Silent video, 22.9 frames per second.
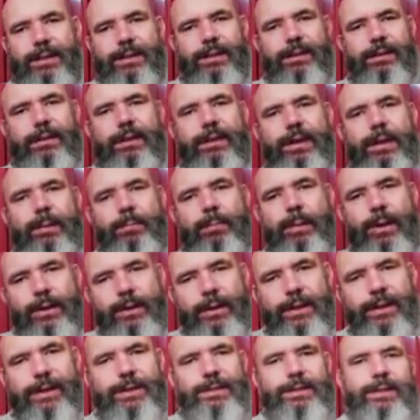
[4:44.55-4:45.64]
The
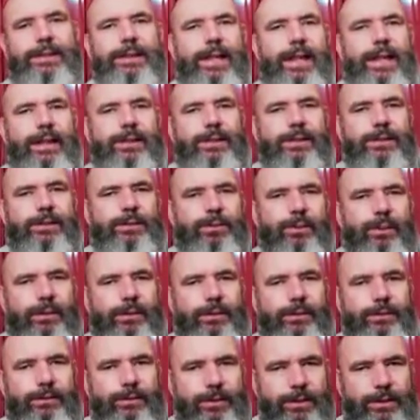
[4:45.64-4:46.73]
American Standard is one of the
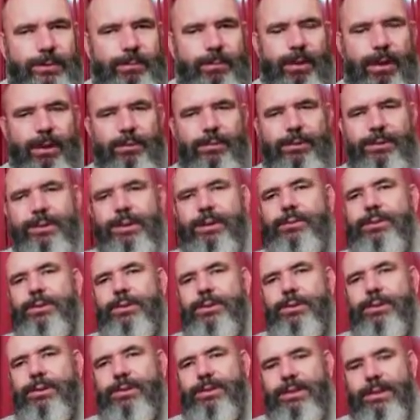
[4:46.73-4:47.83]
first Bibles that was
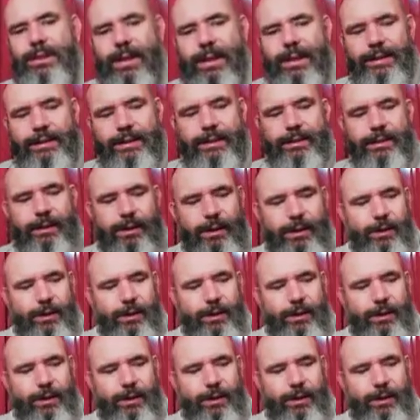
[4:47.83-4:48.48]
translated